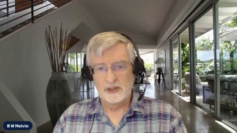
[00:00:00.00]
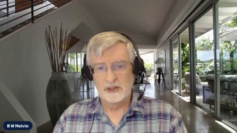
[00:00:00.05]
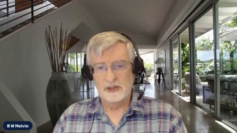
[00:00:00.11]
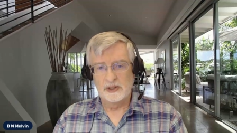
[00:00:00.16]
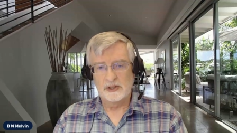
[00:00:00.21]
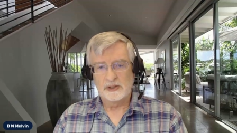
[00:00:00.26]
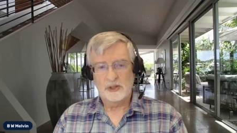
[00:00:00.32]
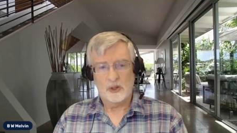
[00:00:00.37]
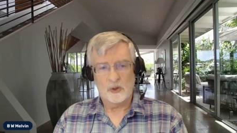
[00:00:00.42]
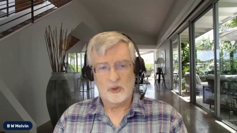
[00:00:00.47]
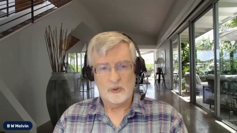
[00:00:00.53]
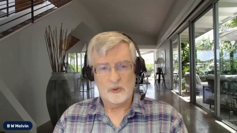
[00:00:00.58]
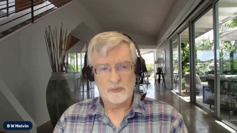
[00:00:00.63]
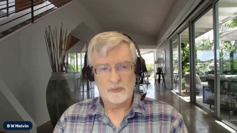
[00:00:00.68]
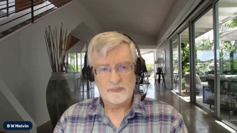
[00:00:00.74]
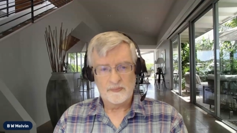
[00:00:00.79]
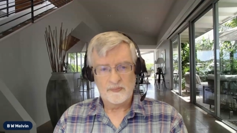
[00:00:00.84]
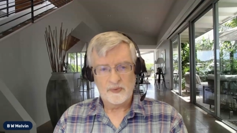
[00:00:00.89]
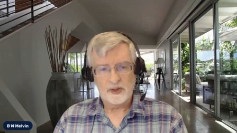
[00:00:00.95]
So,
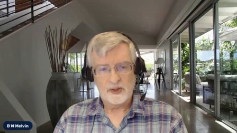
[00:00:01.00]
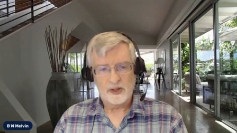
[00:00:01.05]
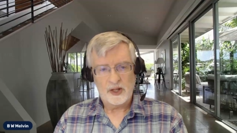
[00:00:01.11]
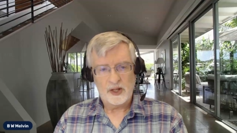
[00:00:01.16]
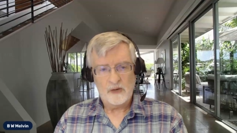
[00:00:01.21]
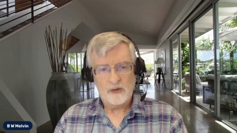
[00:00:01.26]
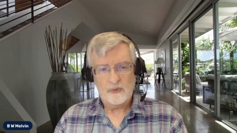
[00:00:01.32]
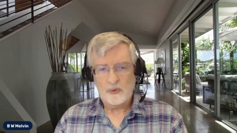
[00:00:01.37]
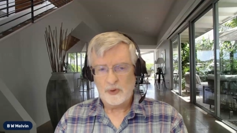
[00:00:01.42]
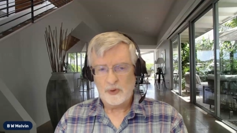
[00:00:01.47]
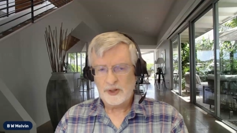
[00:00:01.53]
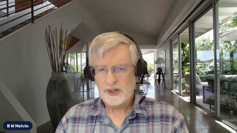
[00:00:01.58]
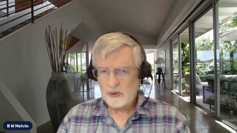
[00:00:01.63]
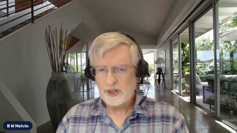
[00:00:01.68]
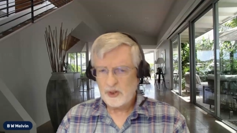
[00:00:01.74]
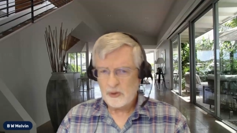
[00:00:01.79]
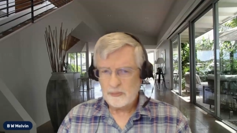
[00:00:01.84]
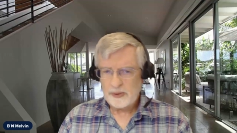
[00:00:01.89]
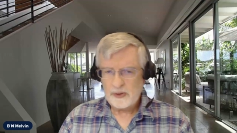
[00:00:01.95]
therefore, you
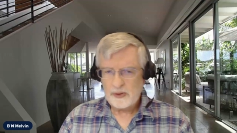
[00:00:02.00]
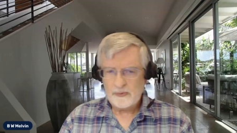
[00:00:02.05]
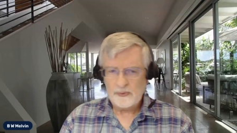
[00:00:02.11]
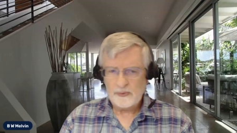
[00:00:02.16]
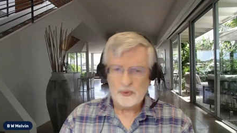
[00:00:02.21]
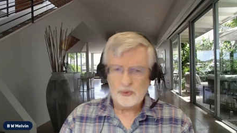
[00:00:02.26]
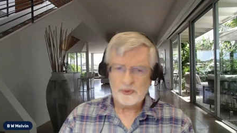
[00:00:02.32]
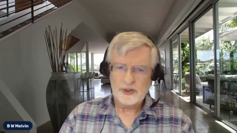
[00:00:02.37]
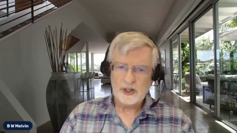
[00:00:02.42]
don't be fooled.